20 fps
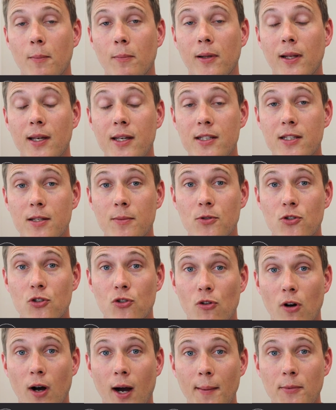please
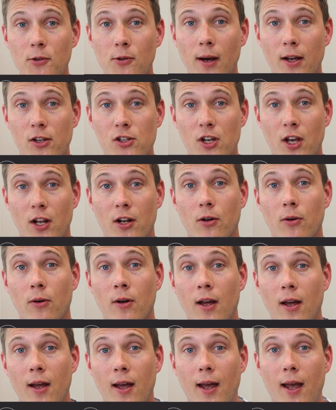subscribe to our channel
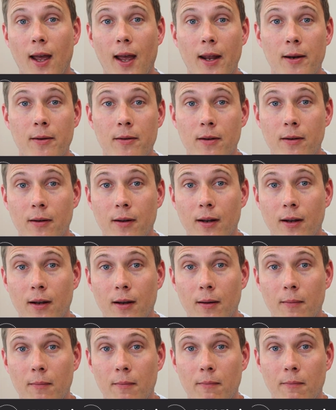and
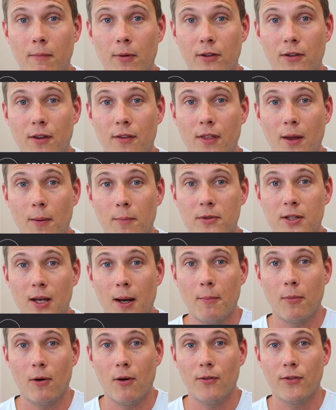put the thumbs
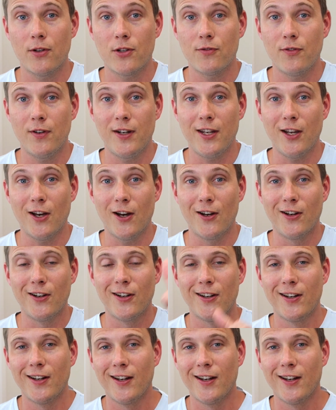up on this video.